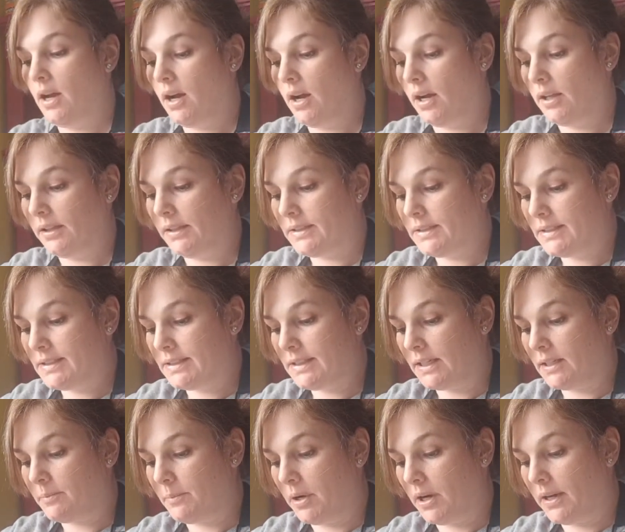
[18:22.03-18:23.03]
I like to
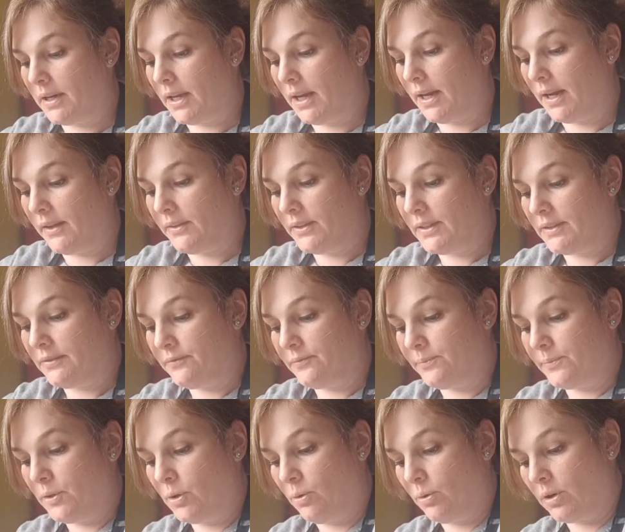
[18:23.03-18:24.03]
stick mine on the
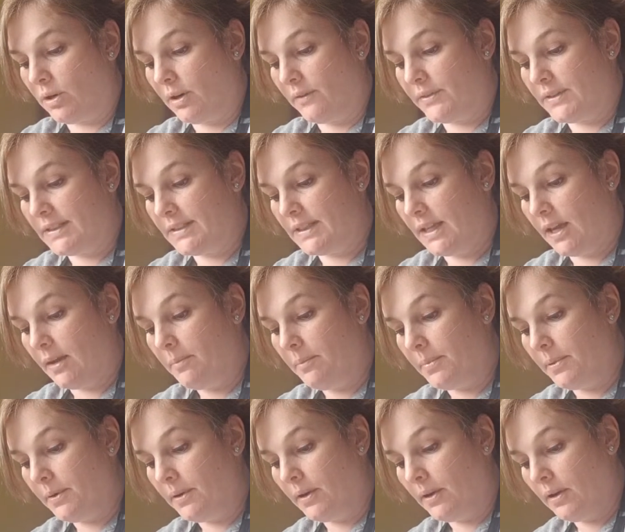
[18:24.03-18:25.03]
corner of the step.
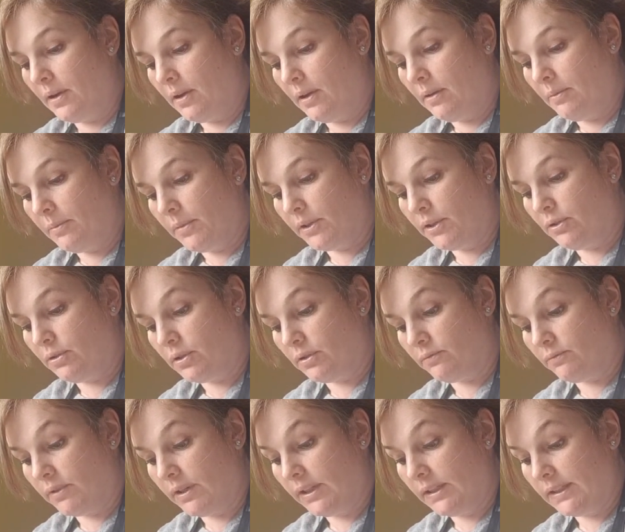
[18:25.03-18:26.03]
But you can
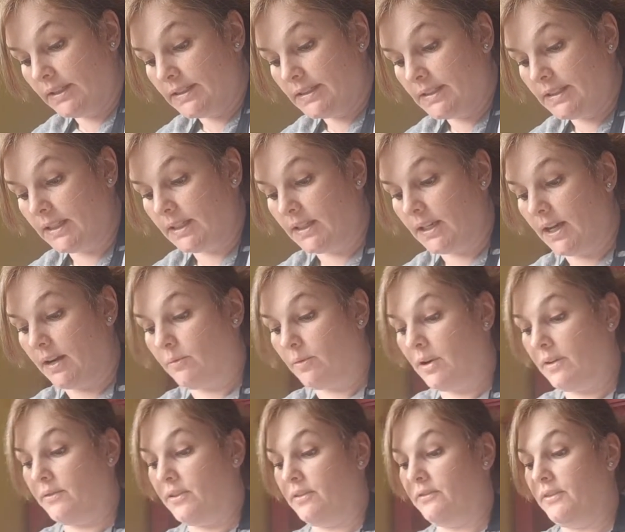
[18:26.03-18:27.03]
really stick it on
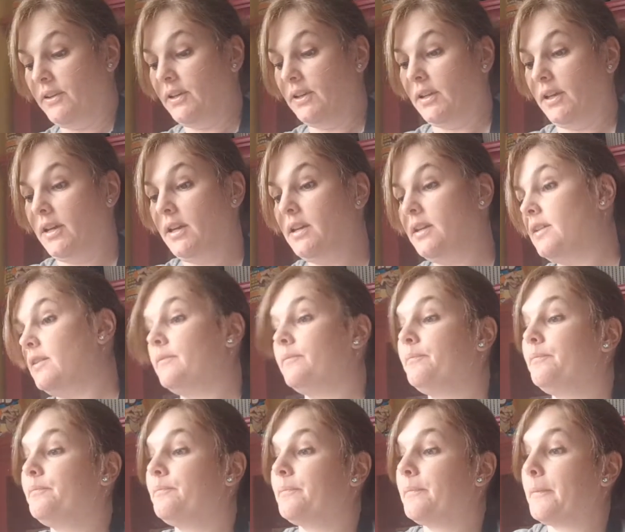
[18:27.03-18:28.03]
wherever you feel like.
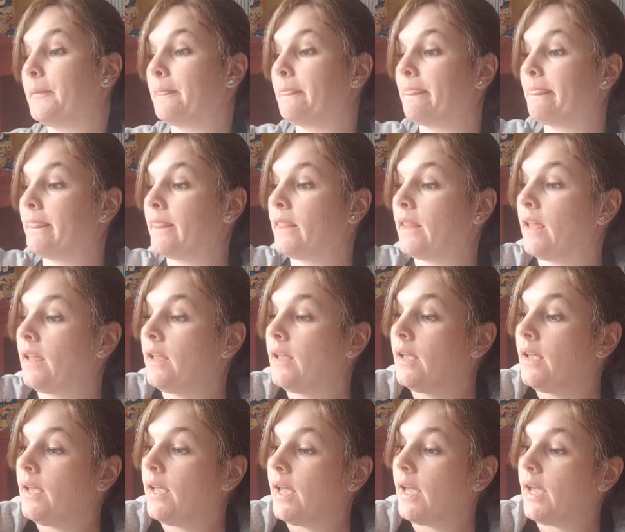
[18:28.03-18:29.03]

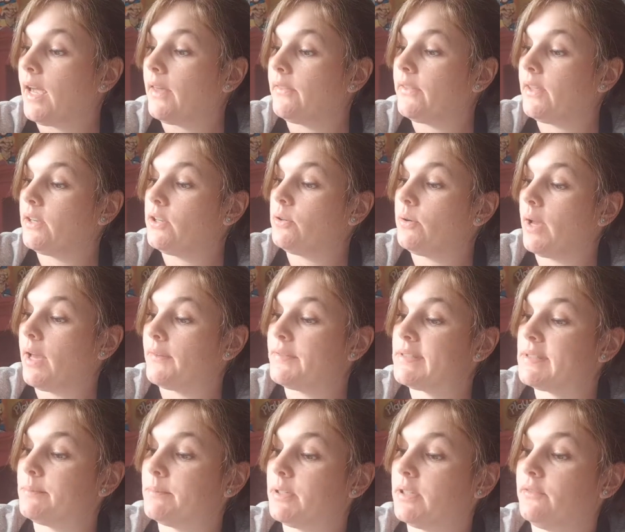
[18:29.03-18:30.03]
And then you have
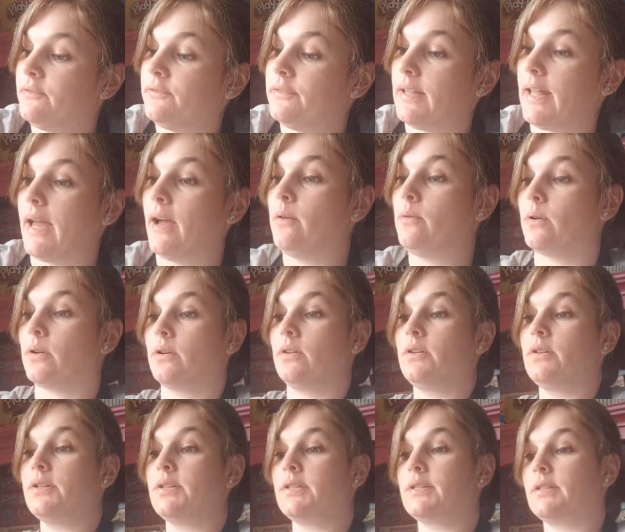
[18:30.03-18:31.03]
some little
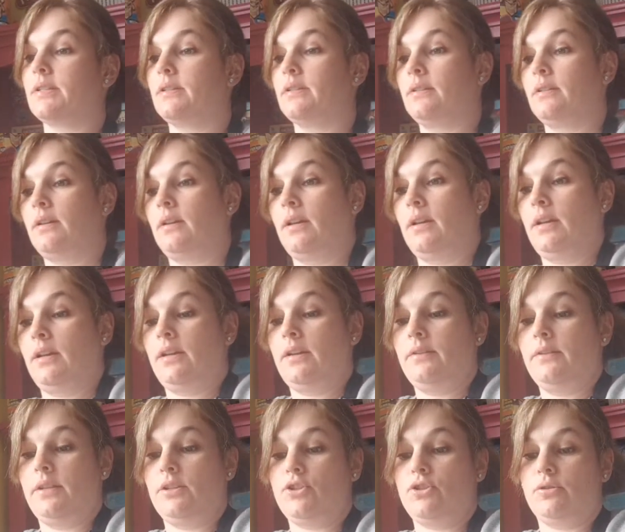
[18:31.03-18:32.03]
flowers
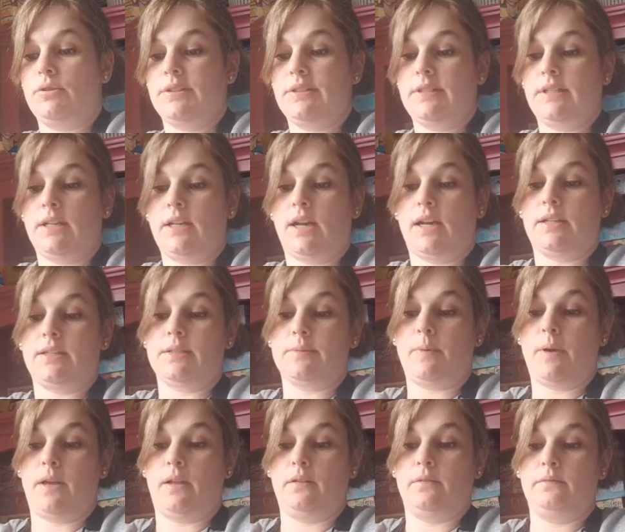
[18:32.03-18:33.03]
that you can stick on as
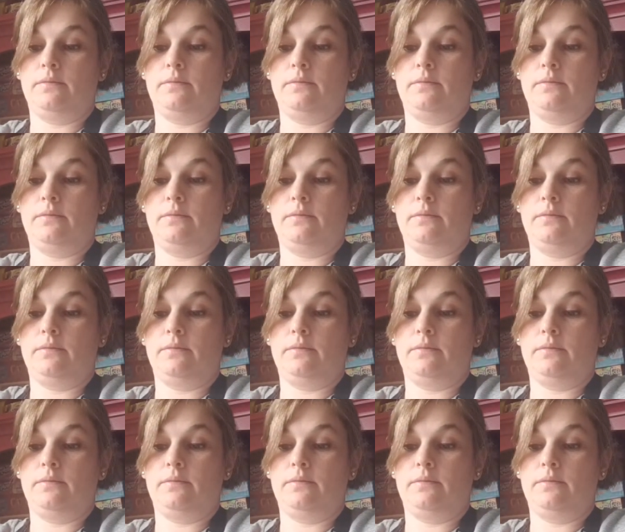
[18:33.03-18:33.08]
well.